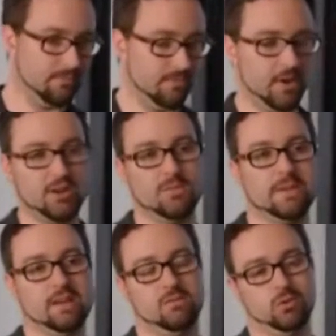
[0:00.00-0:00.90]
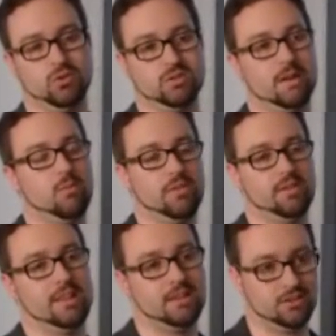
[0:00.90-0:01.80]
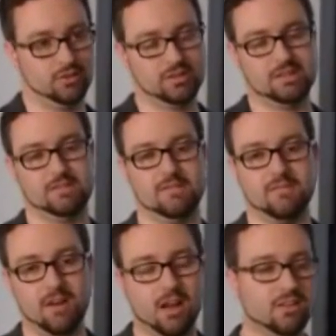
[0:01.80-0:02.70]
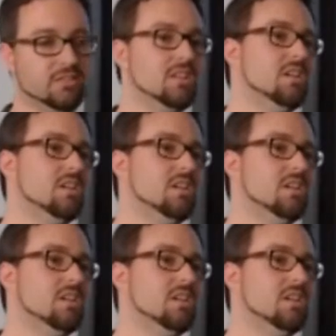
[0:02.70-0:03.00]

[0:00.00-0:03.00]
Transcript: very complicated rules about what they're allowed to do to the different files.